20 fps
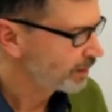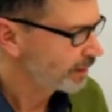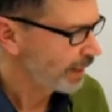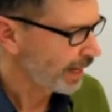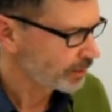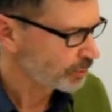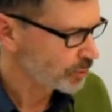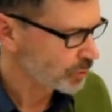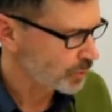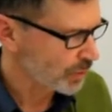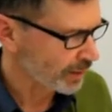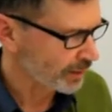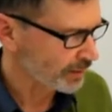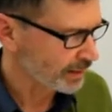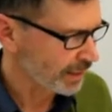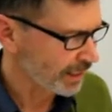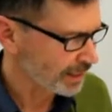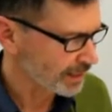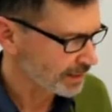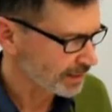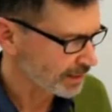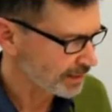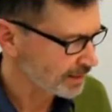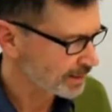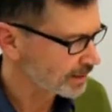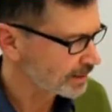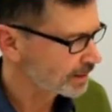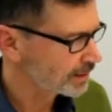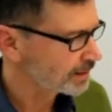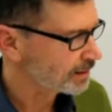Andrew's one of the
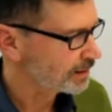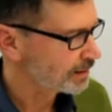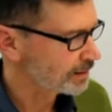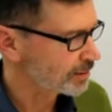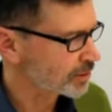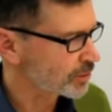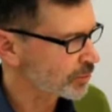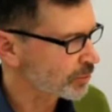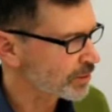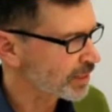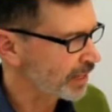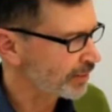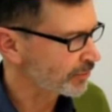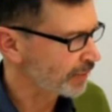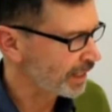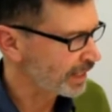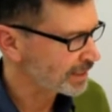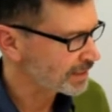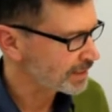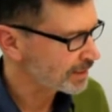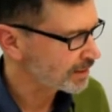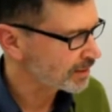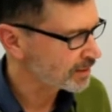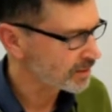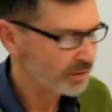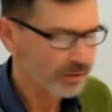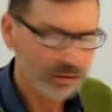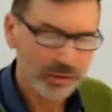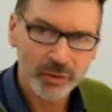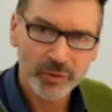artists. There's three other
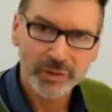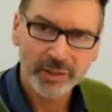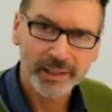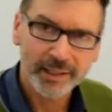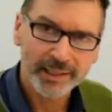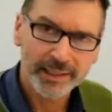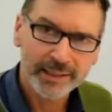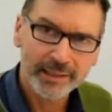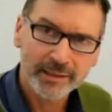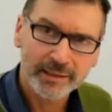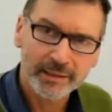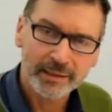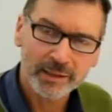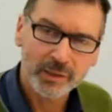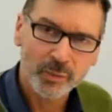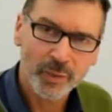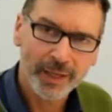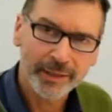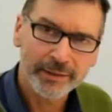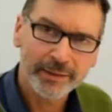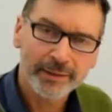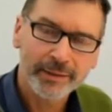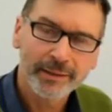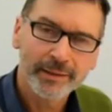artists. Susan King is one.